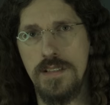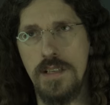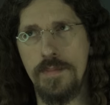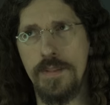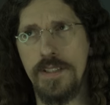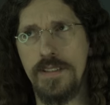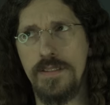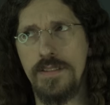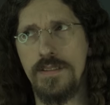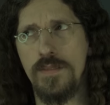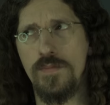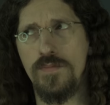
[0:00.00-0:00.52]
I
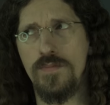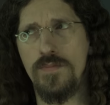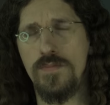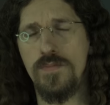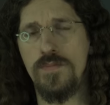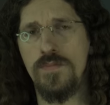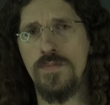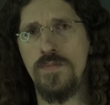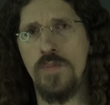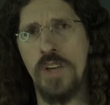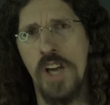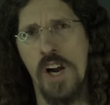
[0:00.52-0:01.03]
mean,
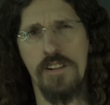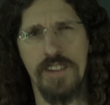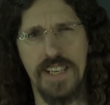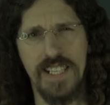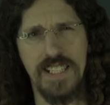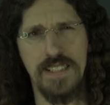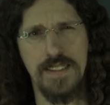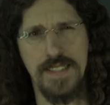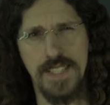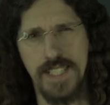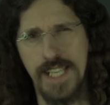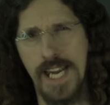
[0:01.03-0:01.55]
we
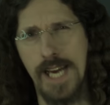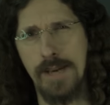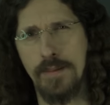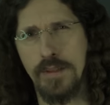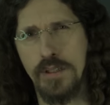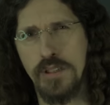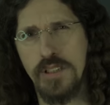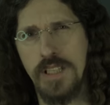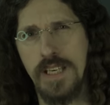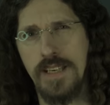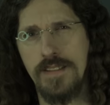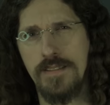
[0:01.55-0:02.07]
already
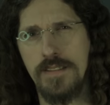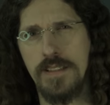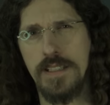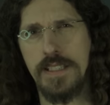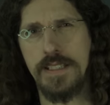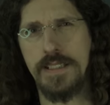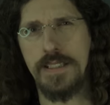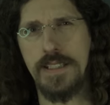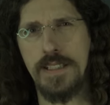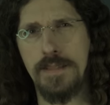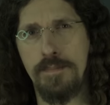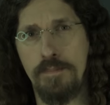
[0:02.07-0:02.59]
established that,
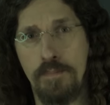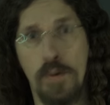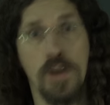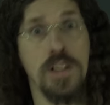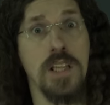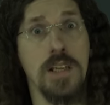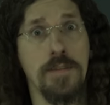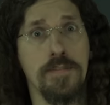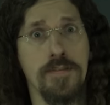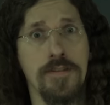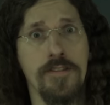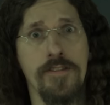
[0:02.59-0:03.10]
right?
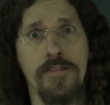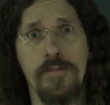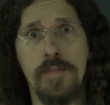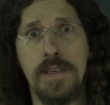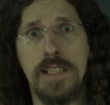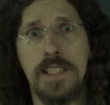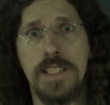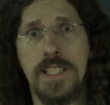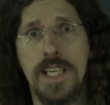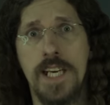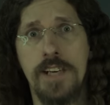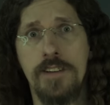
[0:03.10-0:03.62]
Bulletproof
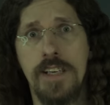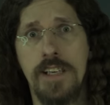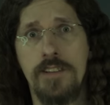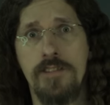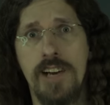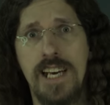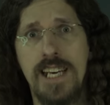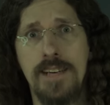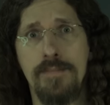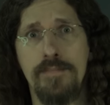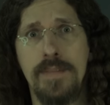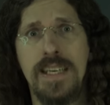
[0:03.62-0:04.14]

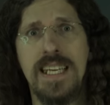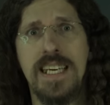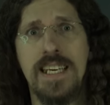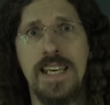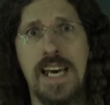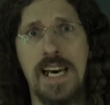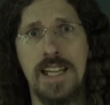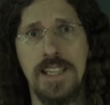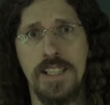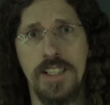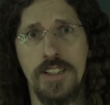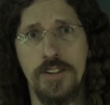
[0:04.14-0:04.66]
military-grade
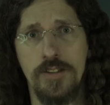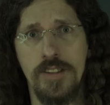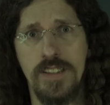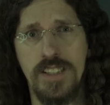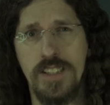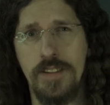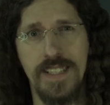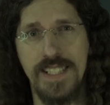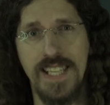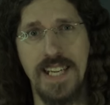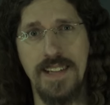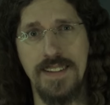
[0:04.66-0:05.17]
mini-allosaurs
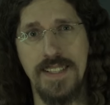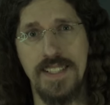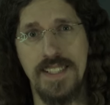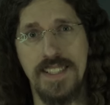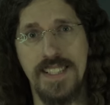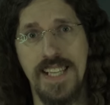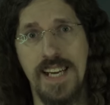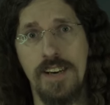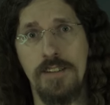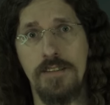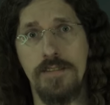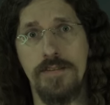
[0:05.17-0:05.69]
don't exactly
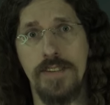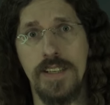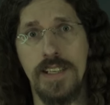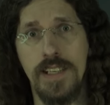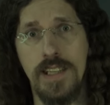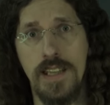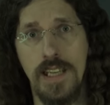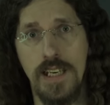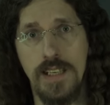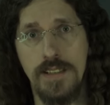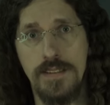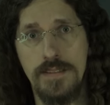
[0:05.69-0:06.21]
sound
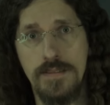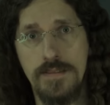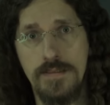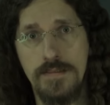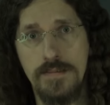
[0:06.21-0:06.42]
vanilla.